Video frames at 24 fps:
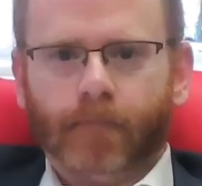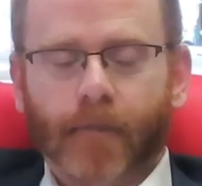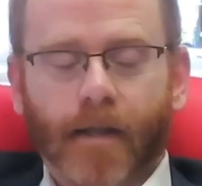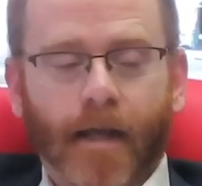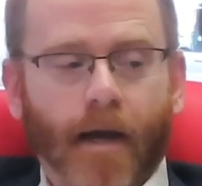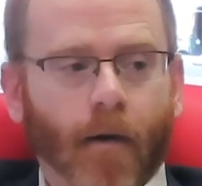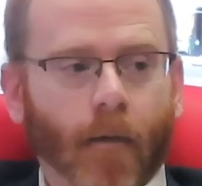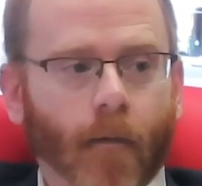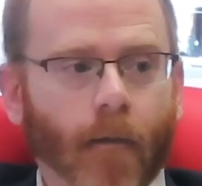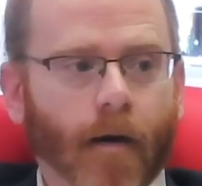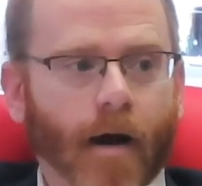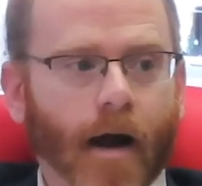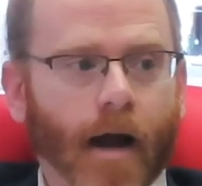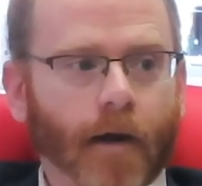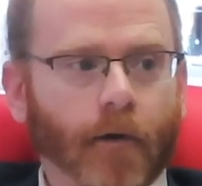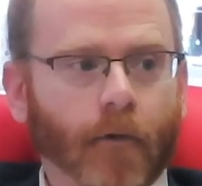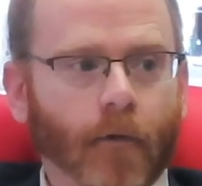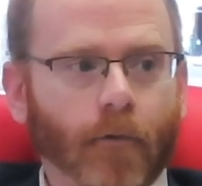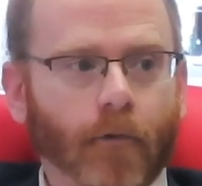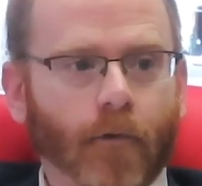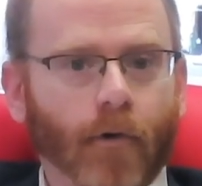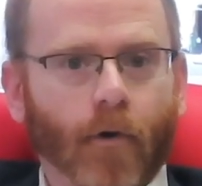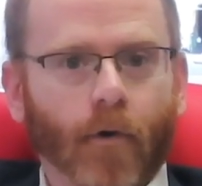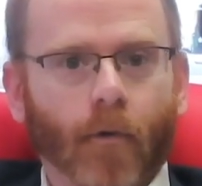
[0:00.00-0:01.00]
Now, I
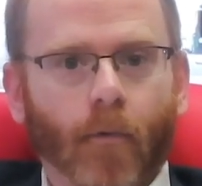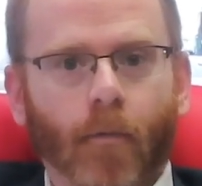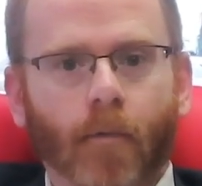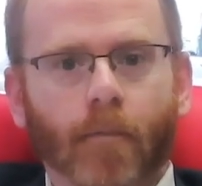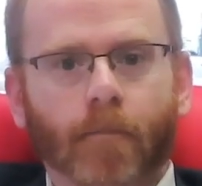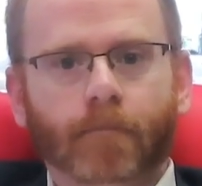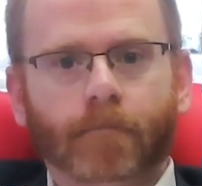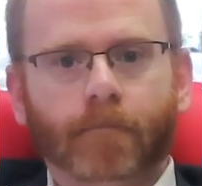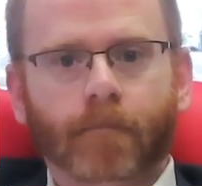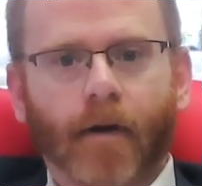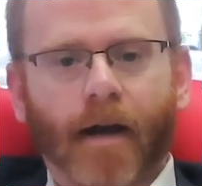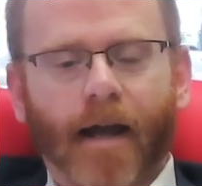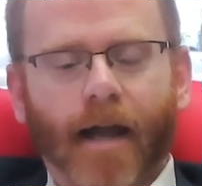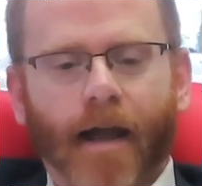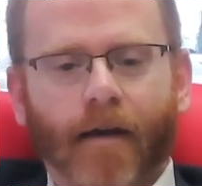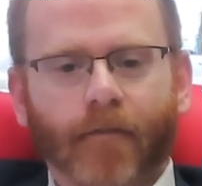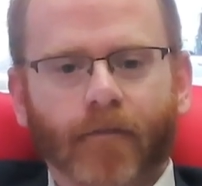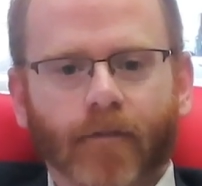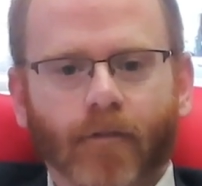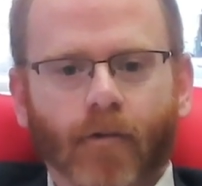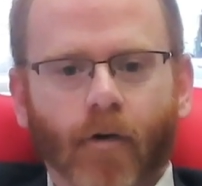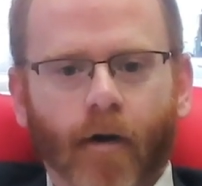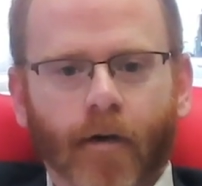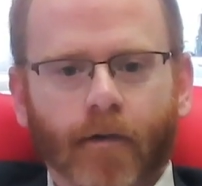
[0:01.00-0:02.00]
don't know, I
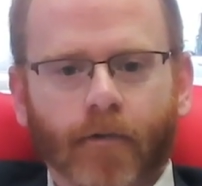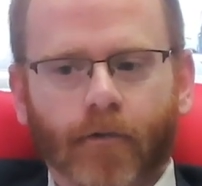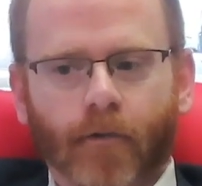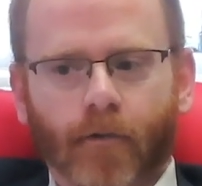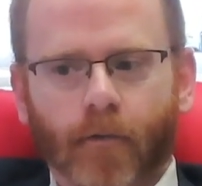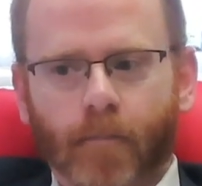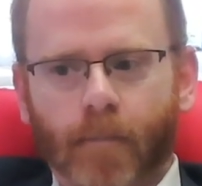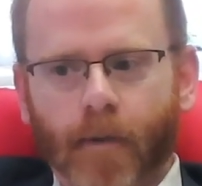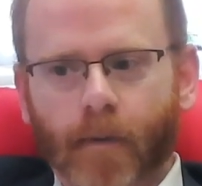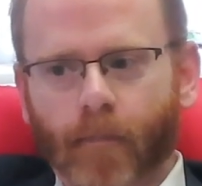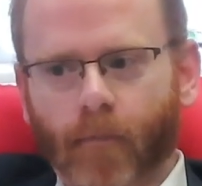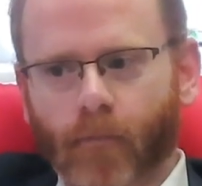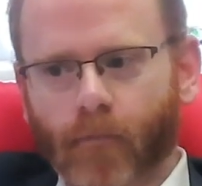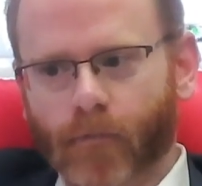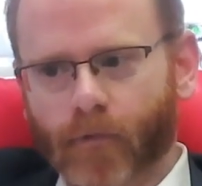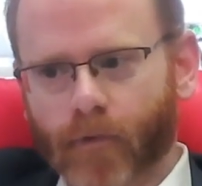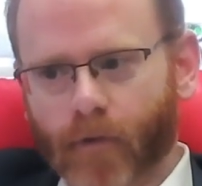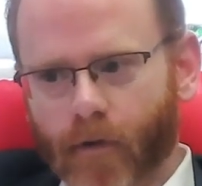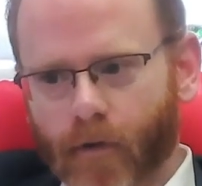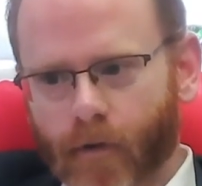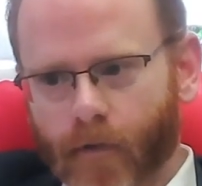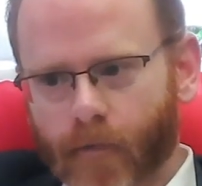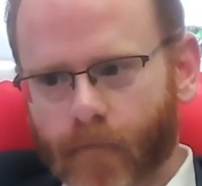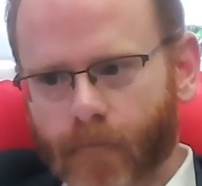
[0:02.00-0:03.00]
haven't talked to the people
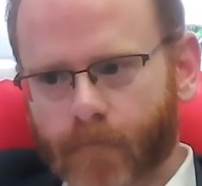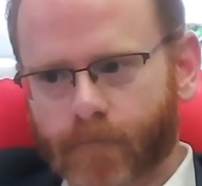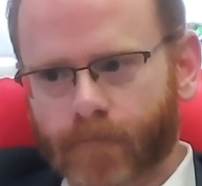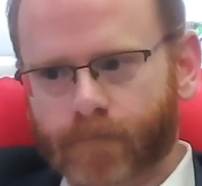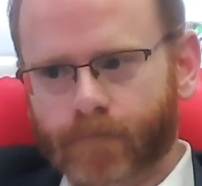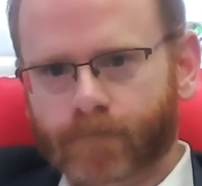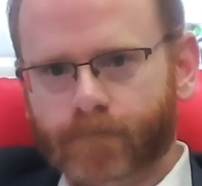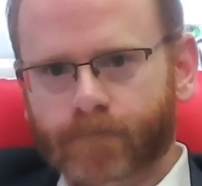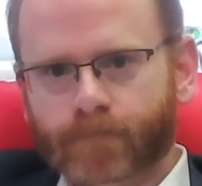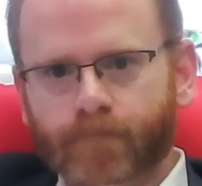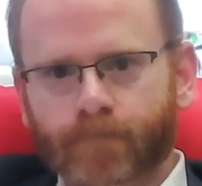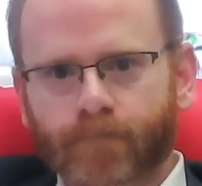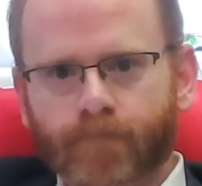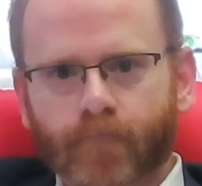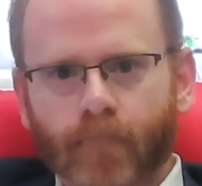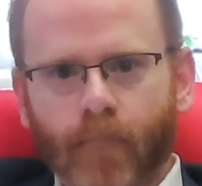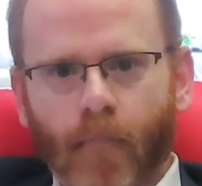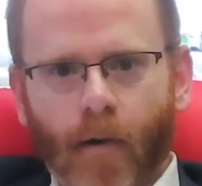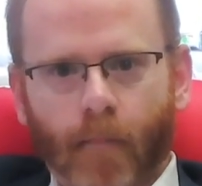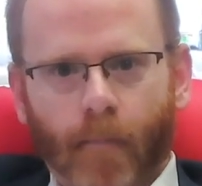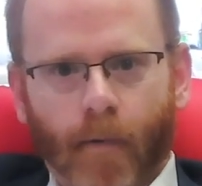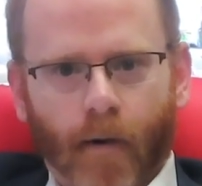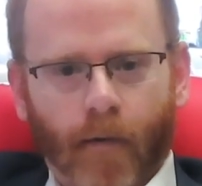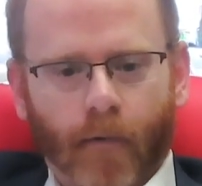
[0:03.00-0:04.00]
there
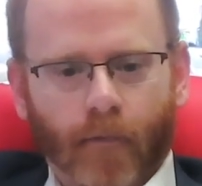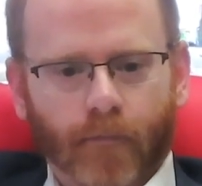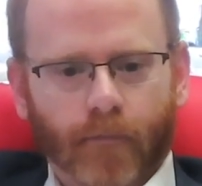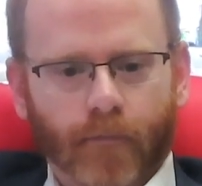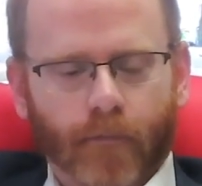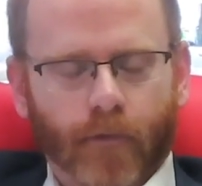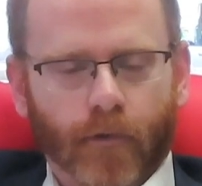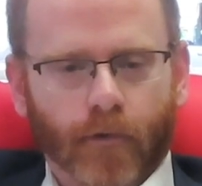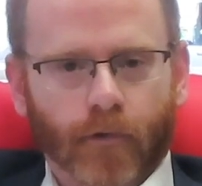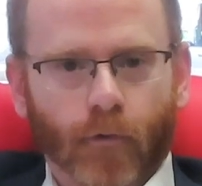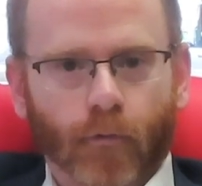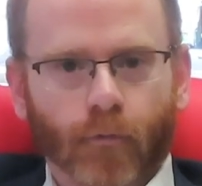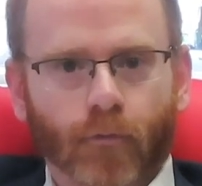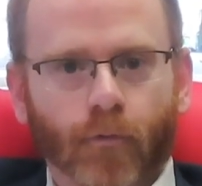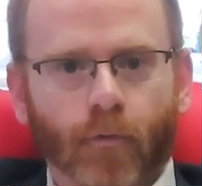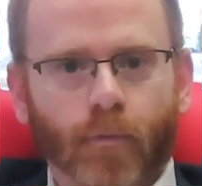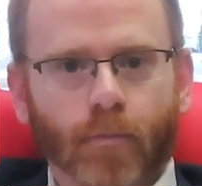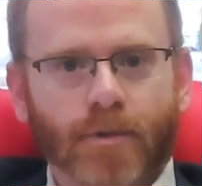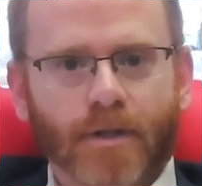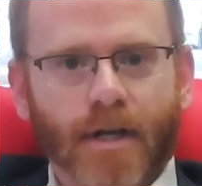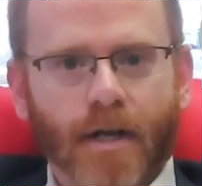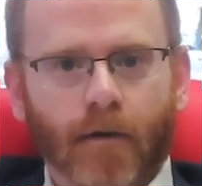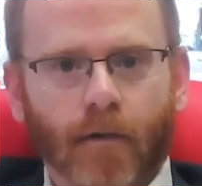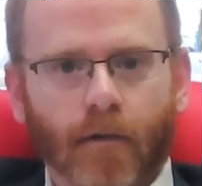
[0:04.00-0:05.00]
about the
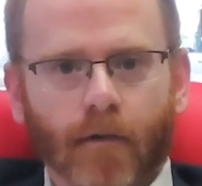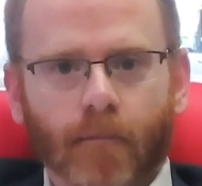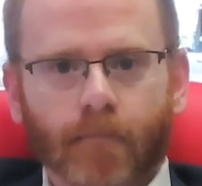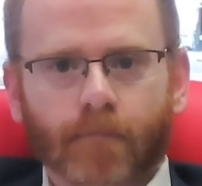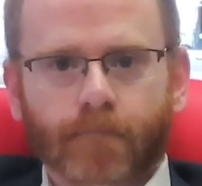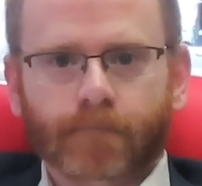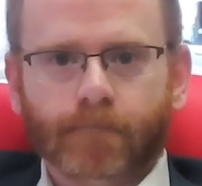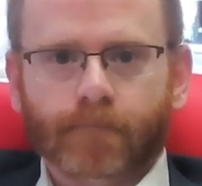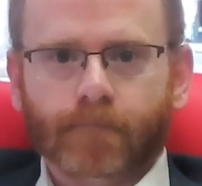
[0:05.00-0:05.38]
YouTube channel,